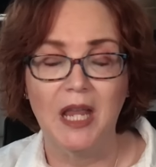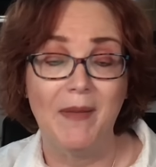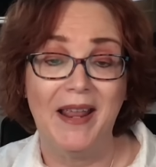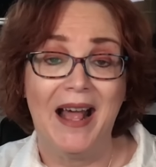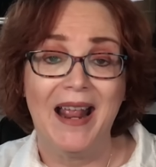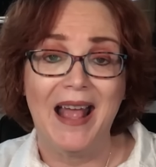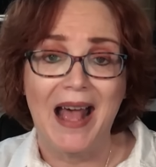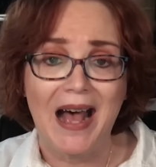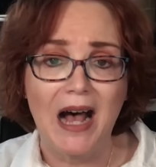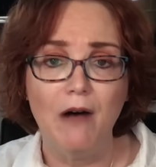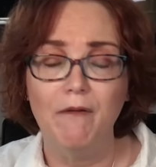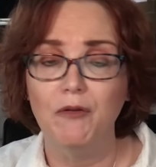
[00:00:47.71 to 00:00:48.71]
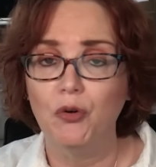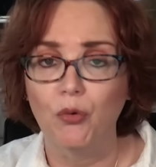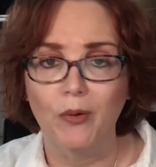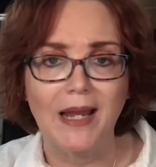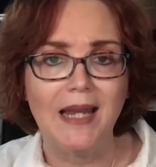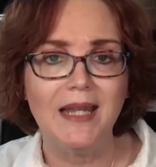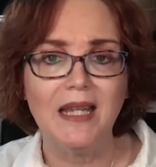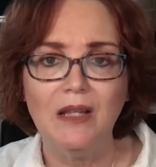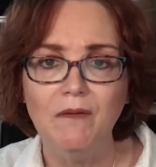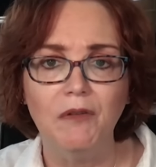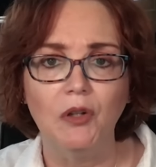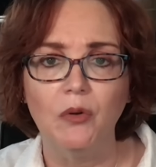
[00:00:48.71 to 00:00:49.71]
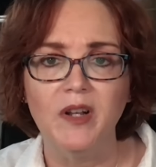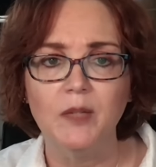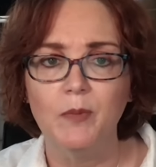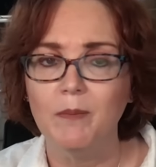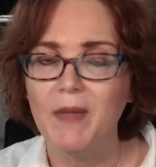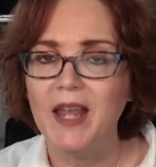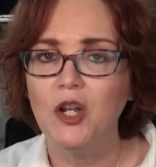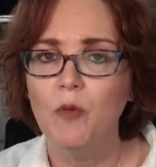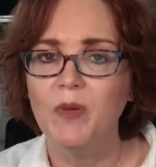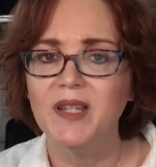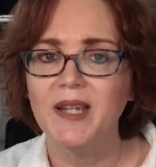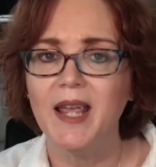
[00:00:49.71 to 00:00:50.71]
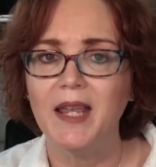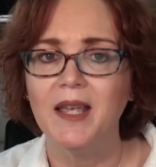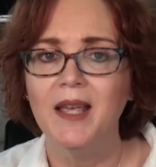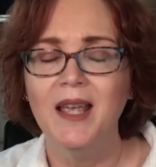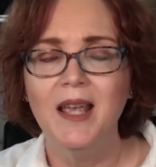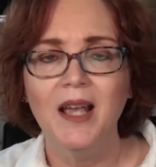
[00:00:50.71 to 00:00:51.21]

they may not have great influence, but make no mistake,